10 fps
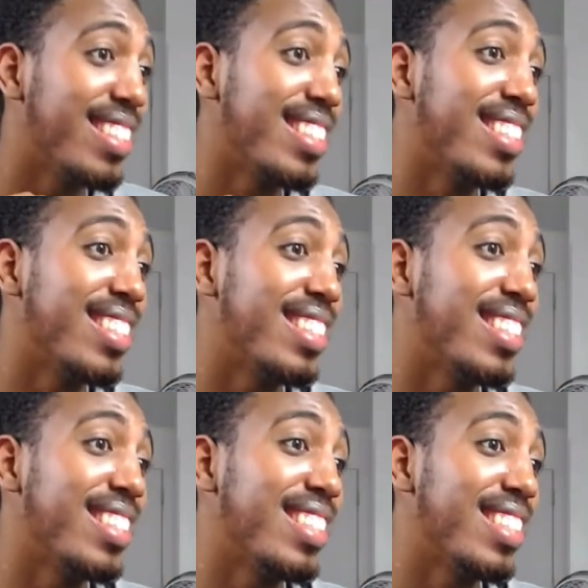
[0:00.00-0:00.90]
More
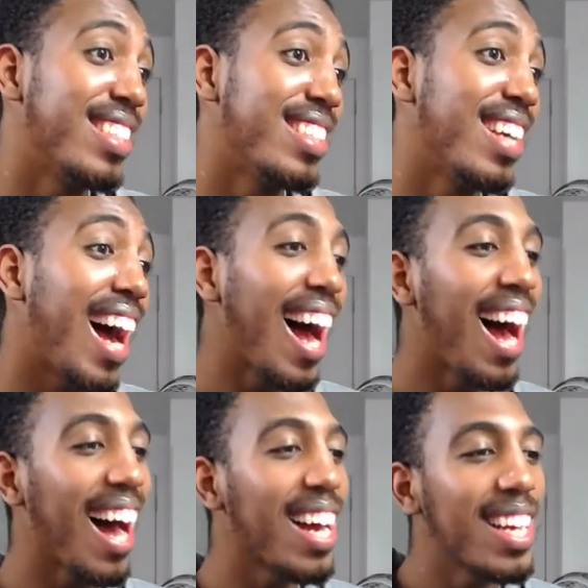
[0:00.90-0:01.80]
often.
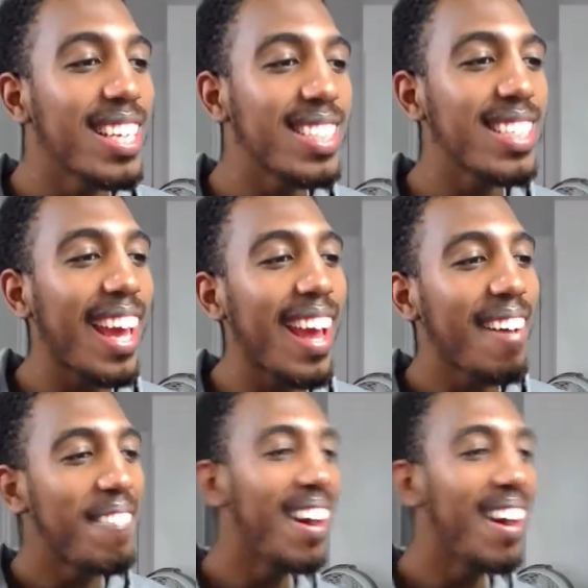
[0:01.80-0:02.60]
Ah, uh, yeah.